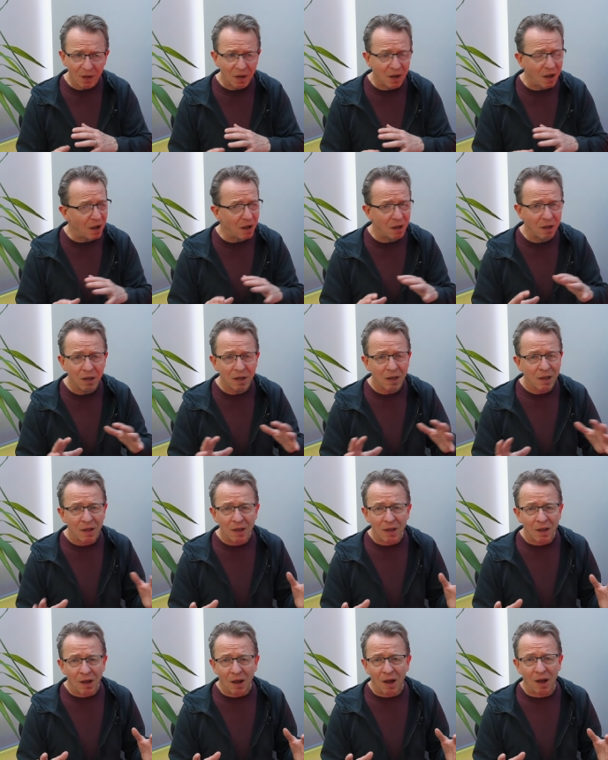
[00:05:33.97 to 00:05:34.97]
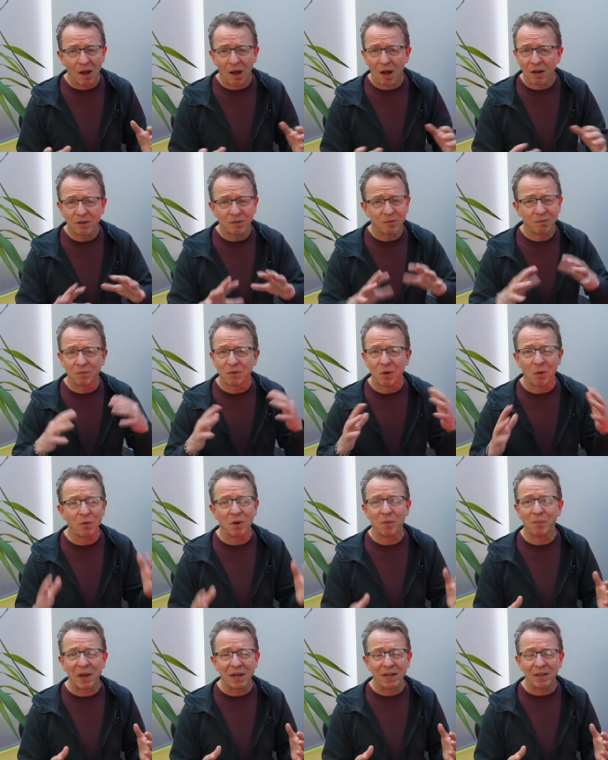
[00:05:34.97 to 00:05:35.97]
uh, I, I, don't
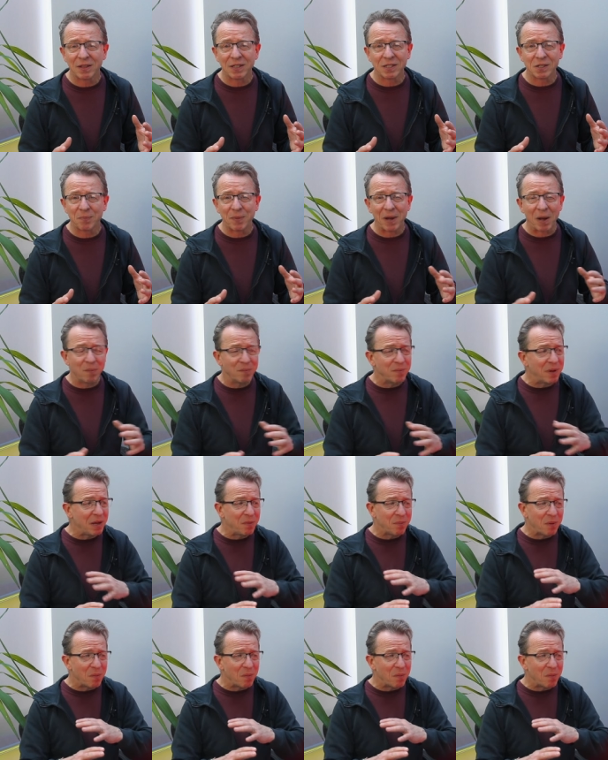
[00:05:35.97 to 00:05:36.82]
want to make this about me,